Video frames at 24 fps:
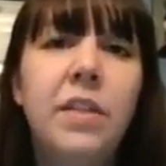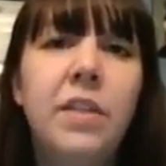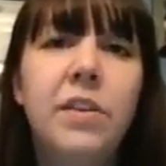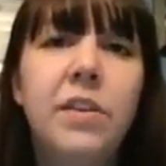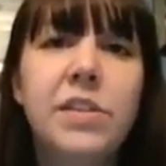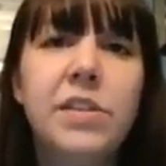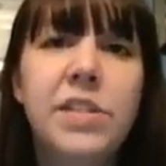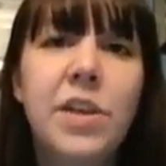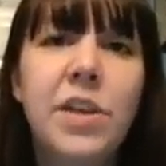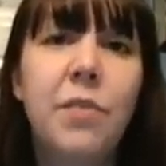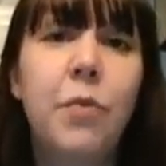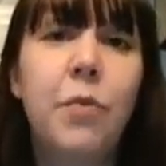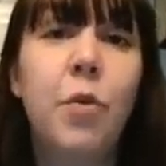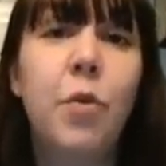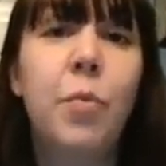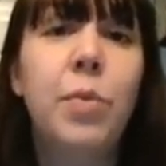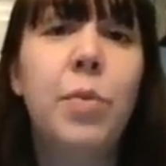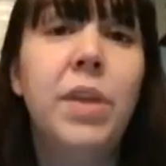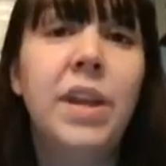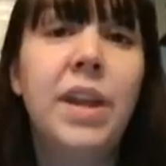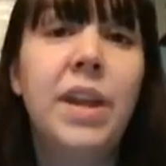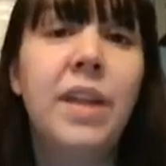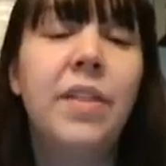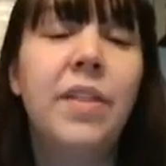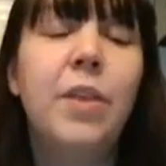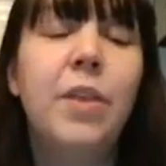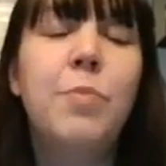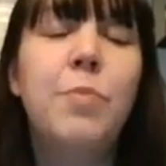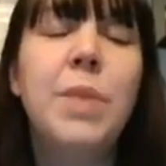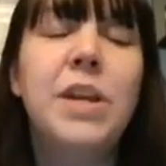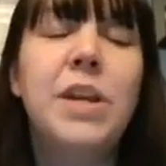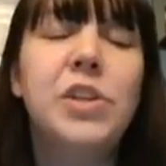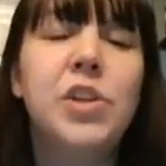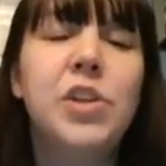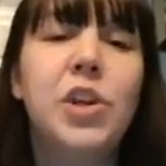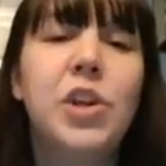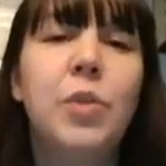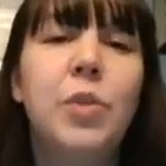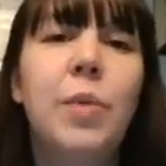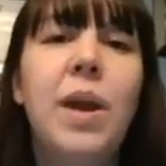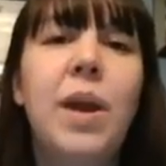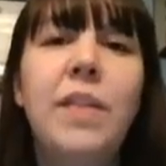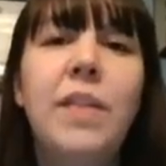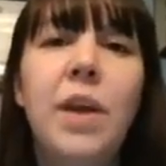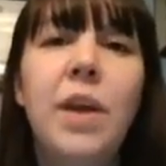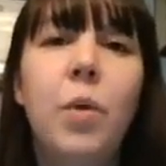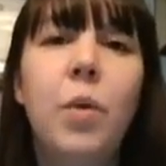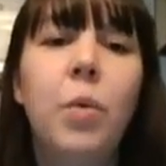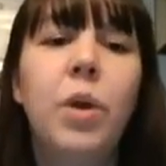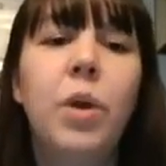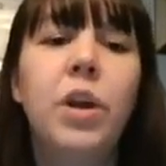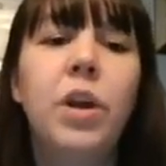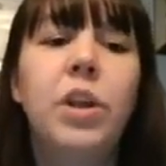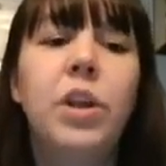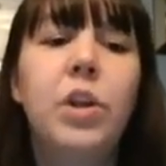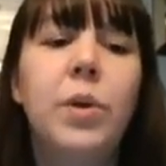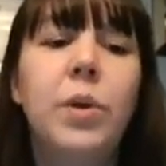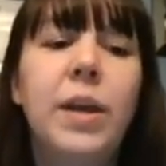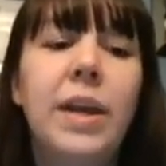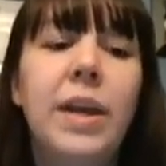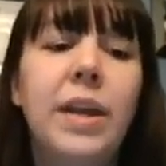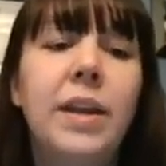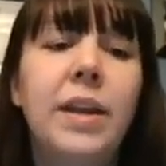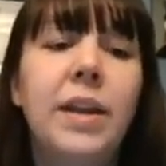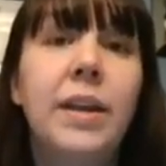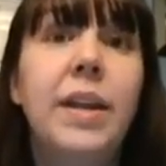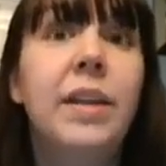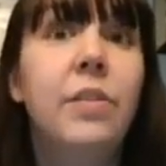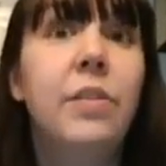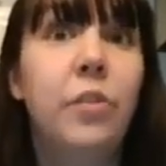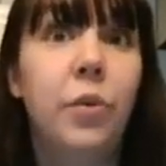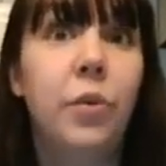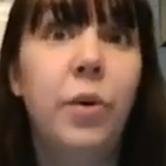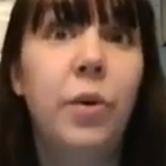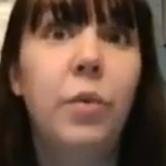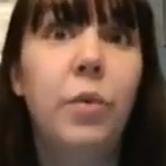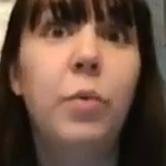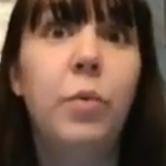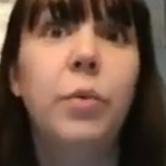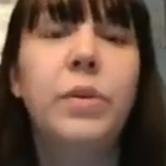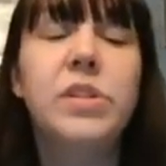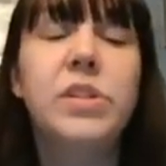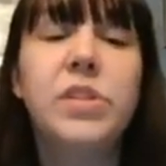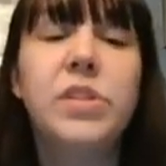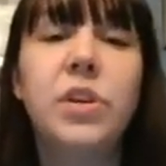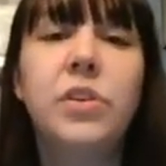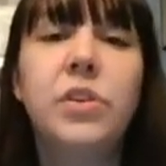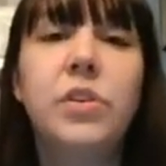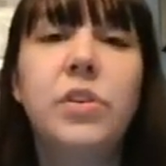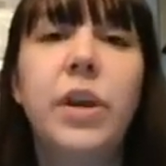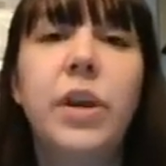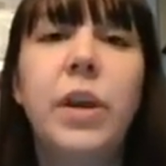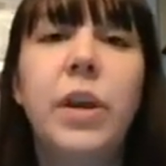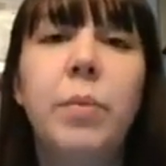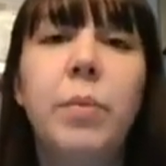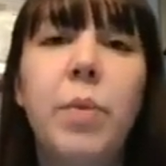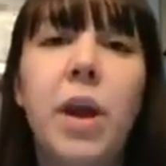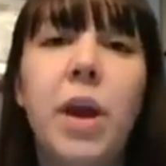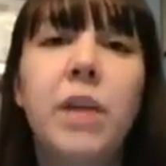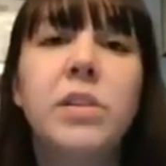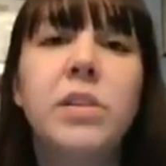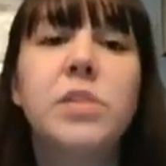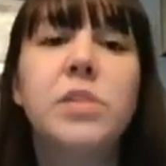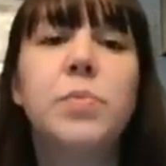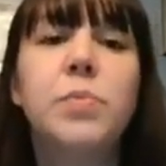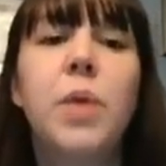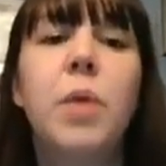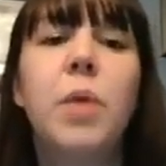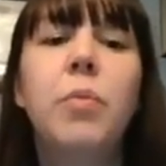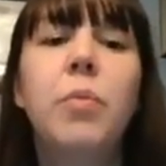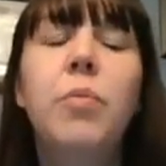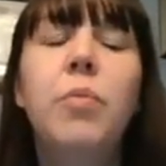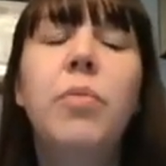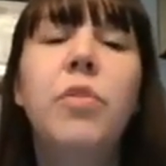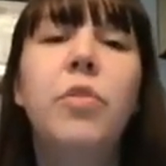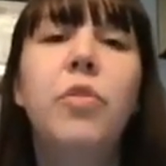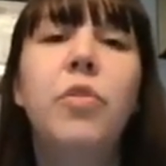There's that formula down there. Make sure you write that where you can get to it when we start doing practice problems.